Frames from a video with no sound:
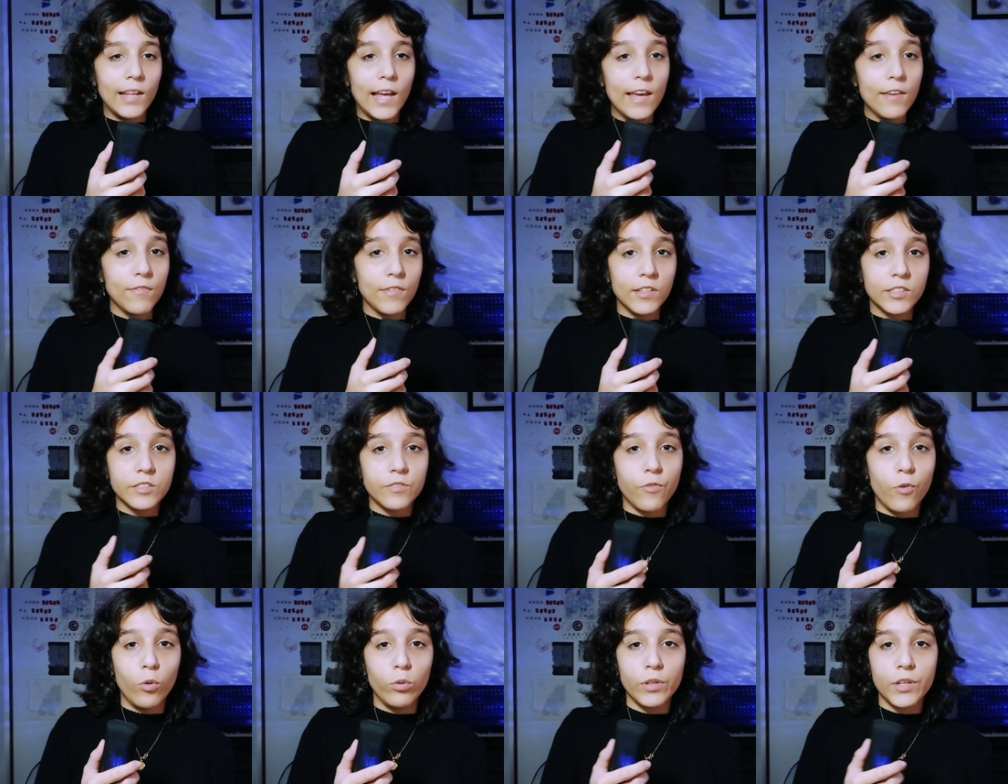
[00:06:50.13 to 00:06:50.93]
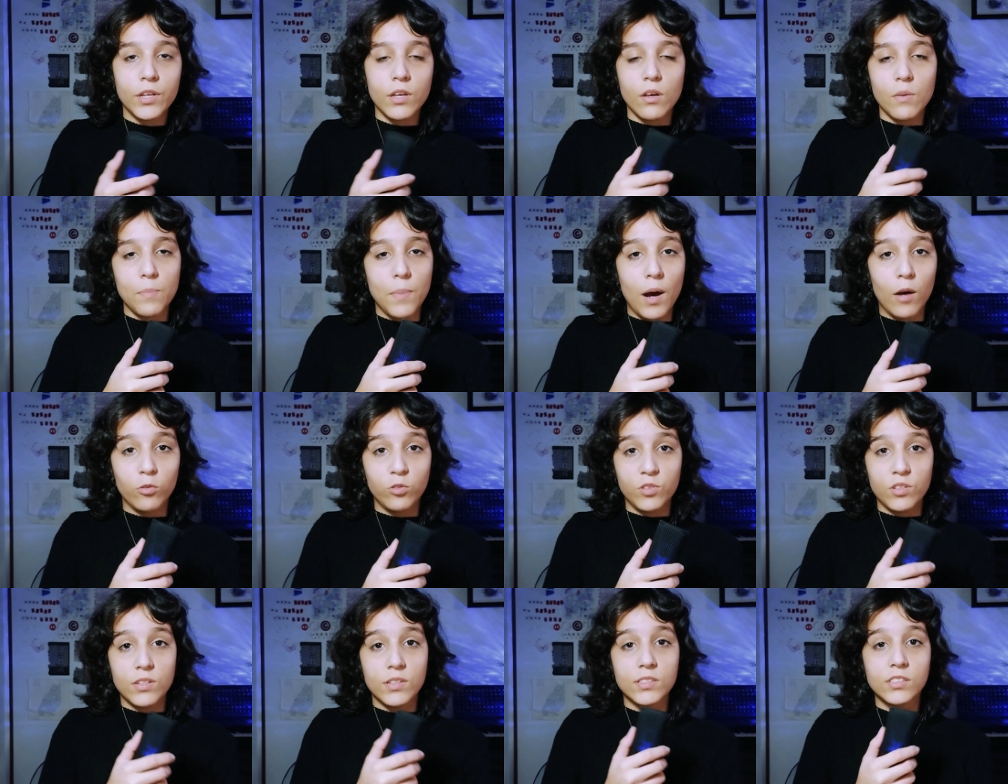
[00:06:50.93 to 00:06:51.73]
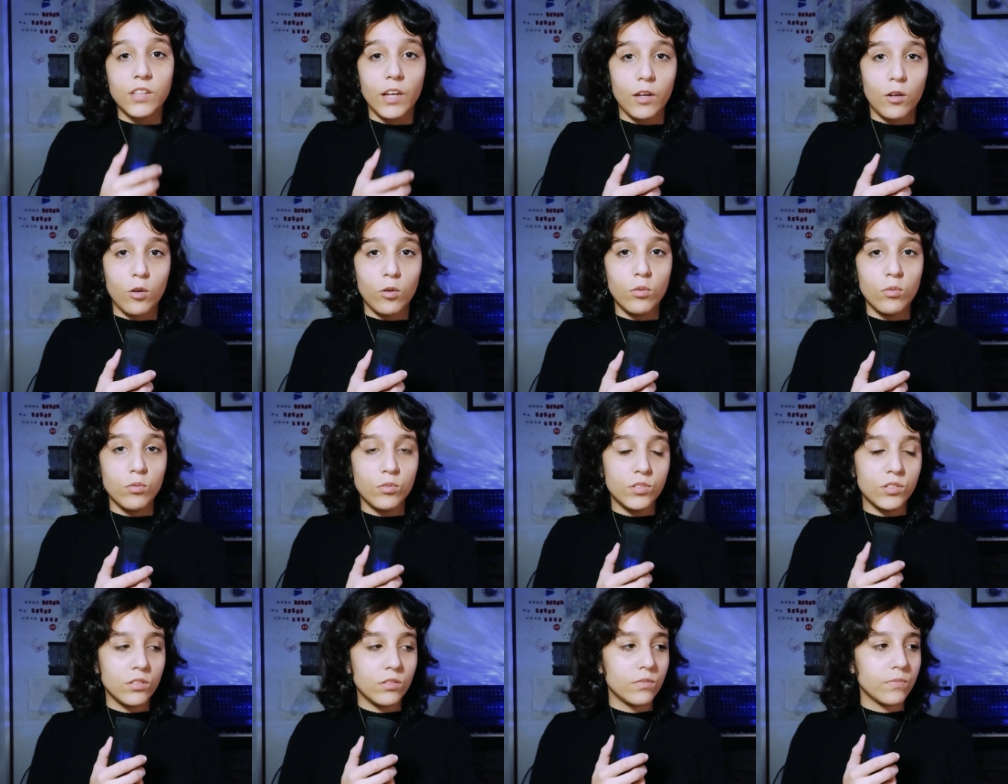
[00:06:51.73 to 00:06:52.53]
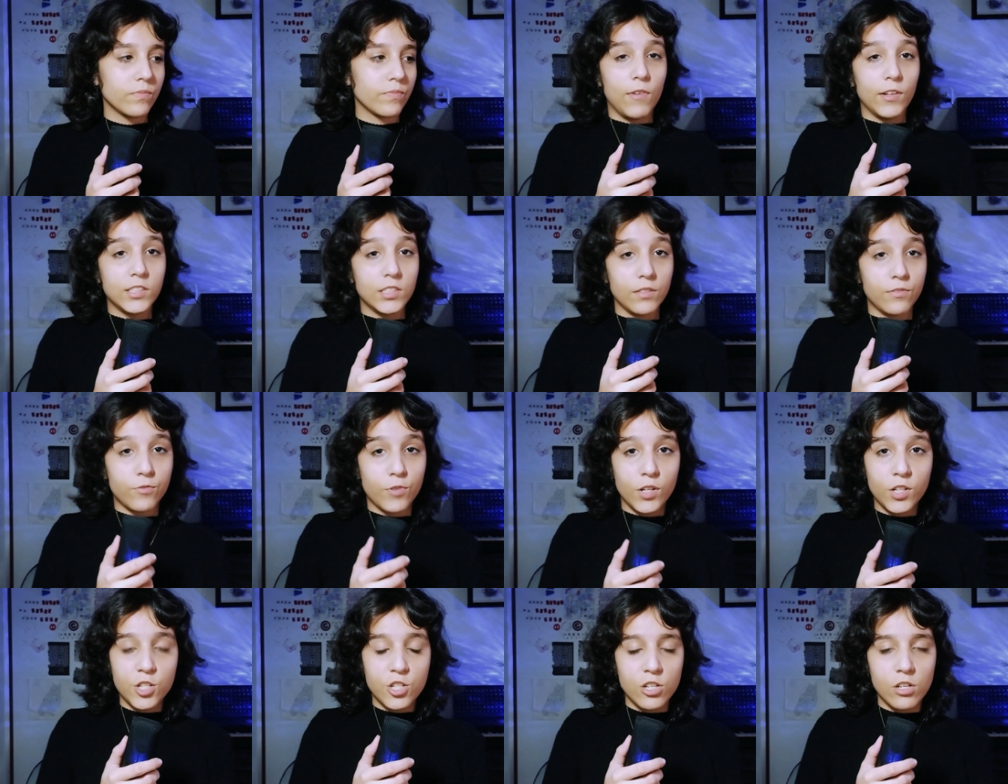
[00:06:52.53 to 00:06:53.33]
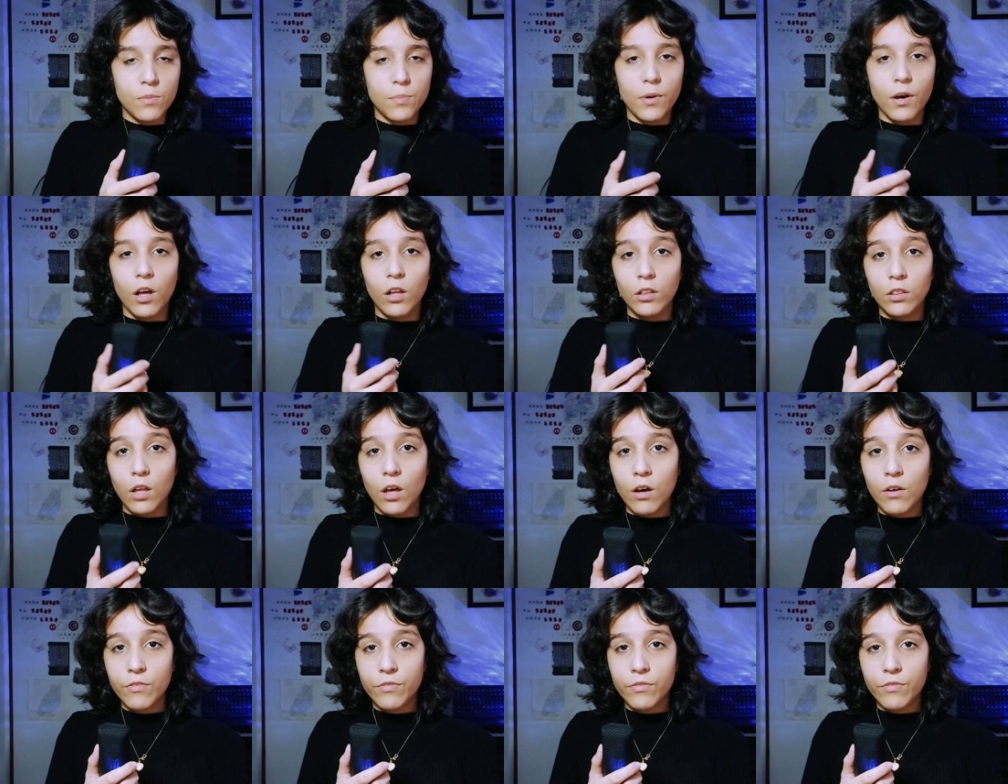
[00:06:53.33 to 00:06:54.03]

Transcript: life is fully about cycles. If it's a friendship, a